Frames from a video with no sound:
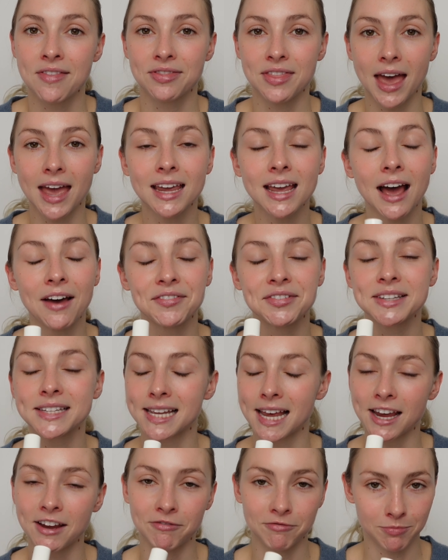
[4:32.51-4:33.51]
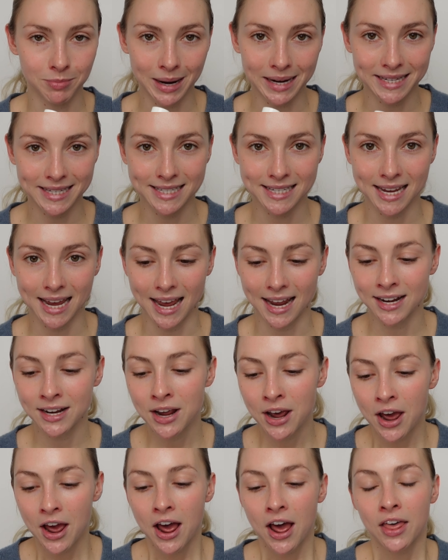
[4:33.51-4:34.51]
They have saved my skin.